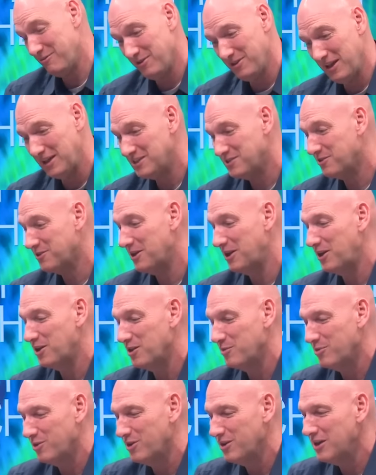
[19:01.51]
well, that's going into
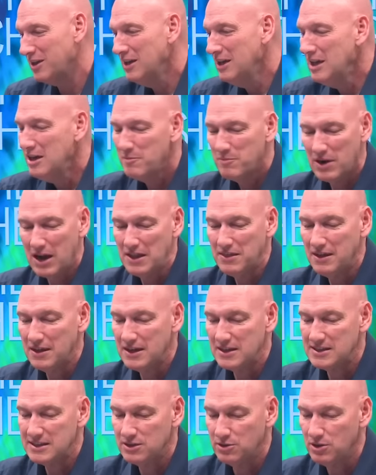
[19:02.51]
the book. But I think
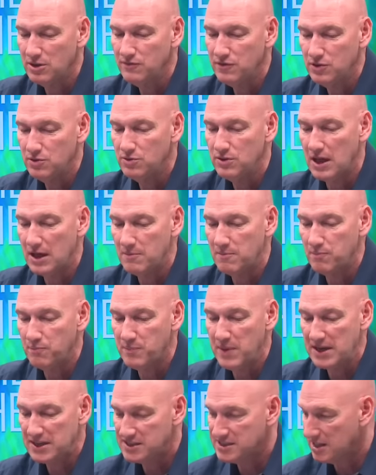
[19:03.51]
it's the only view that
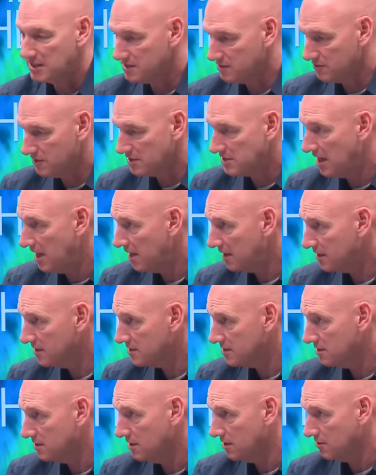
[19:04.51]
makes sense of the
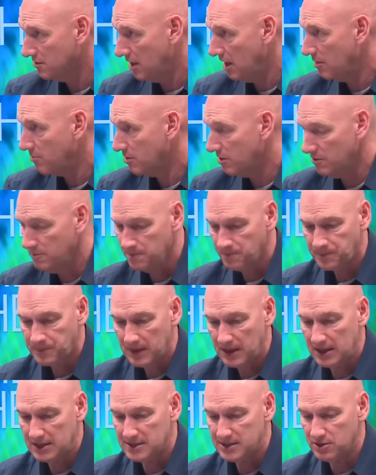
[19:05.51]
text, the grammar,
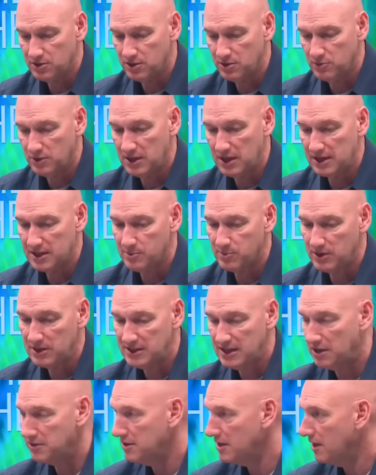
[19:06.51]
it's the only one that explains
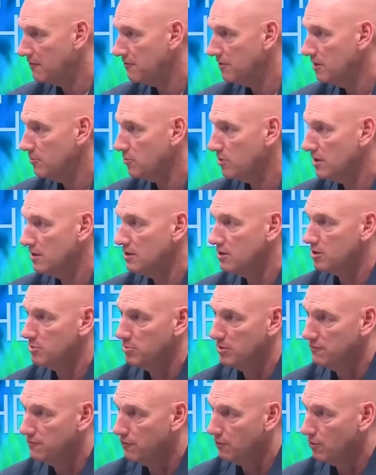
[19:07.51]
how the Nephilim were on the earth
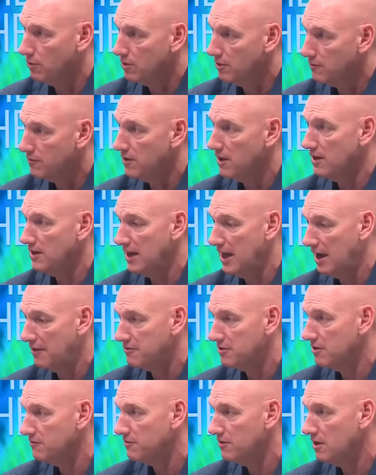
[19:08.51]
before the flood and
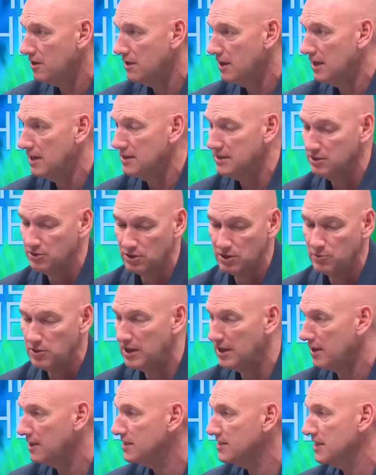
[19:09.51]
after the flood, and it's the only one
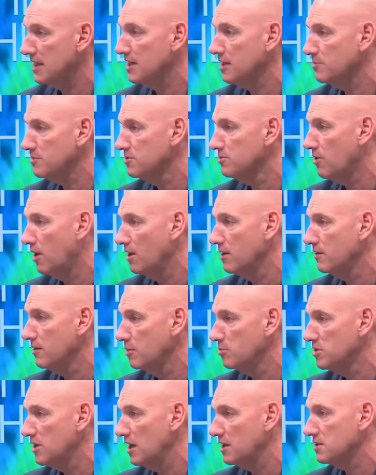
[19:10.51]
that can stand up to all the
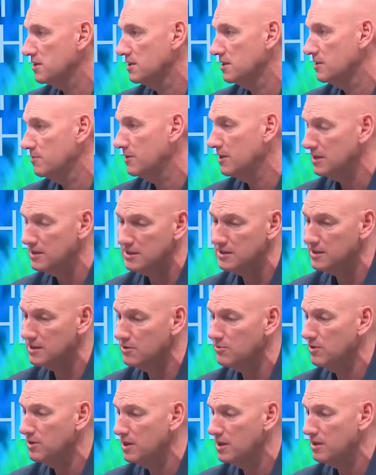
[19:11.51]
objections because it's the
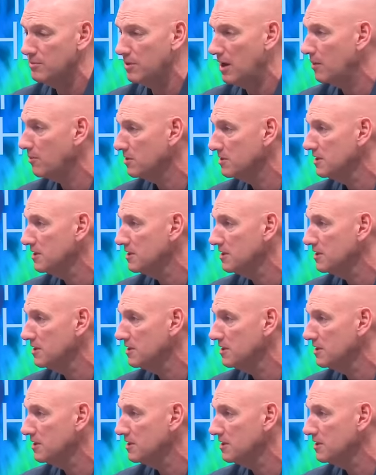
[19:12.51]
one that the Bible